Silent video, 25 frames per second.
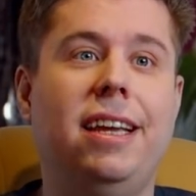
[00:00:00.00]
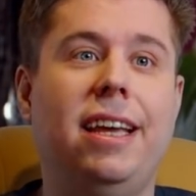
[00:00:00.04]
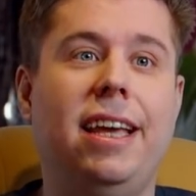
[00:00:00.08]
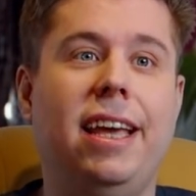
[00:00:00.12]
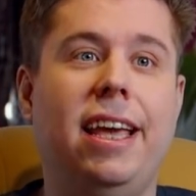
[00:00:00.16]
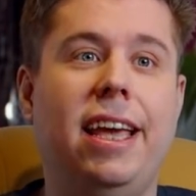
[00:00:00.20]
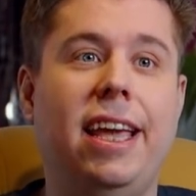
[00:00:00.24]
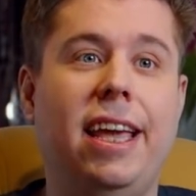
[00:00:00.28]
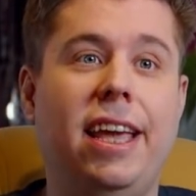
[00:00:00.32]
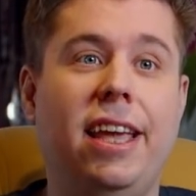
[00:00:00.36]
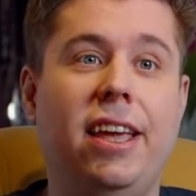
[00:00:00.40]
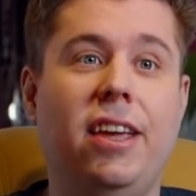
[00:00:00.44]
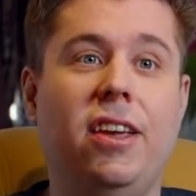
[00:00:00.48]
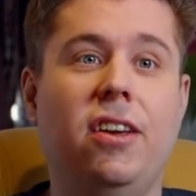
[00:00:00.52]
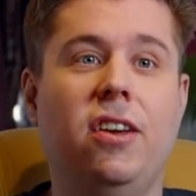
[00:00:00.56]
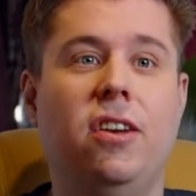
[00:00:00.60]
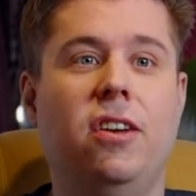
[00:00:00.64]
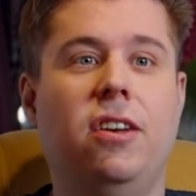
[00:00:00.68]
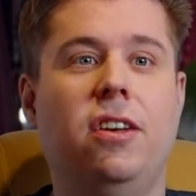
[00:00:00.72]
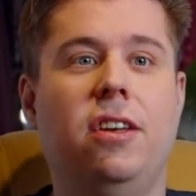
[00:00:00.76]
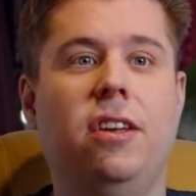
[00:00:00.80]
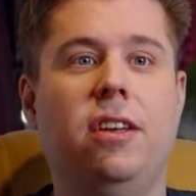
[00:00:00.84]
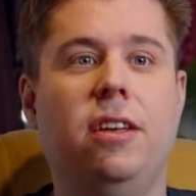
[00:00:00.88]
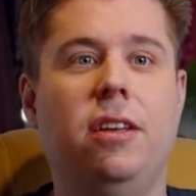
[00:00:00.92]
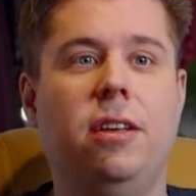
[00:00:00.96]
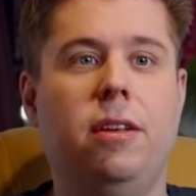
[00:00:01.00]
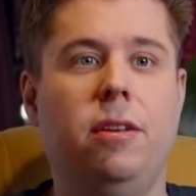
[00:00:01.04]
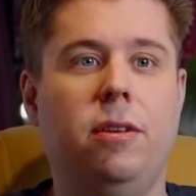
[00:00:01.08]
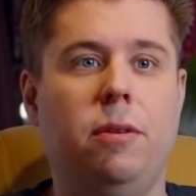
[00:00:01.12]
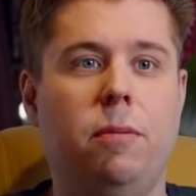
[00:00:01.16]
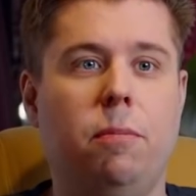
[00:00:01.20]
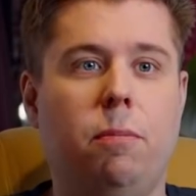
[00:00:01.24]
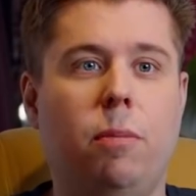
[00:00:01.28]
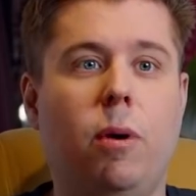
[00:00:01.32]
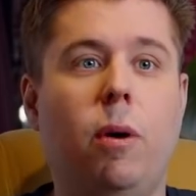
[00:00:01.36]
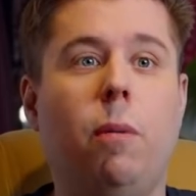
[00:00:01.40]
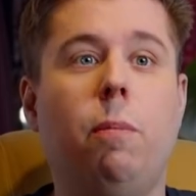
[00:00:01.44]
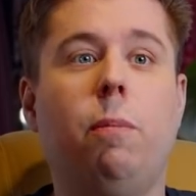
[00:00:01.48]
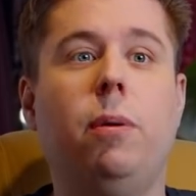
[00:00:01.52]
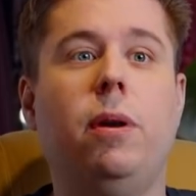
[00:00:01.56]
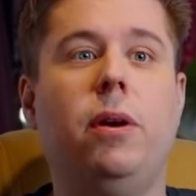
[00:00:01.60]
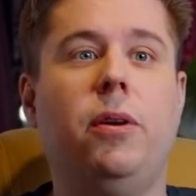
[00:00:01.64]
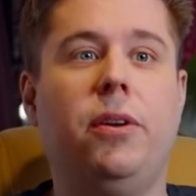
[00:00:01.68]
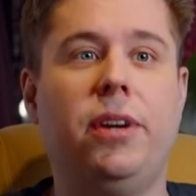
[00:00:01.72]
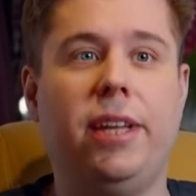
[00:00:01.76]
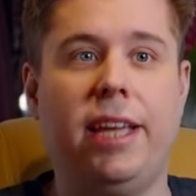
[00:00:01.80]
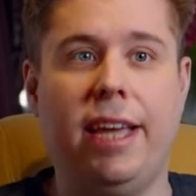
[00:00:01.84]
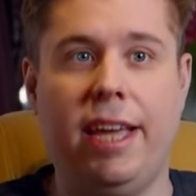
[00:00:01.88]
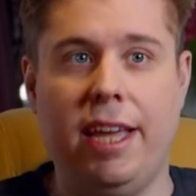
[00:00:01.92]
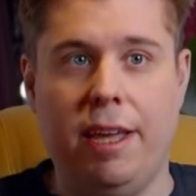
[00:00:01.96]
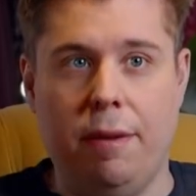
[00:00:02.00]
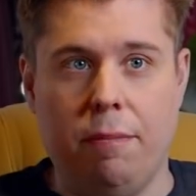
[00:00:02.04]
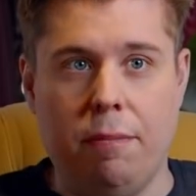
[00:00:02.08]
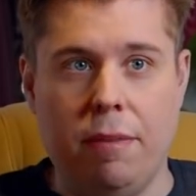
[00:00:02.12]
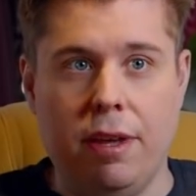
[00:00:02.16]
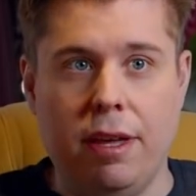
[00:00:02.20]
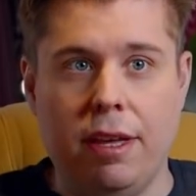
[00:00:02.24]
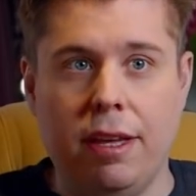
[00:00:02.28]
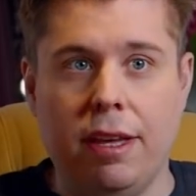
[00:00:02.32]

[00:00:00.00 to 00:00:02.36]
a popular game.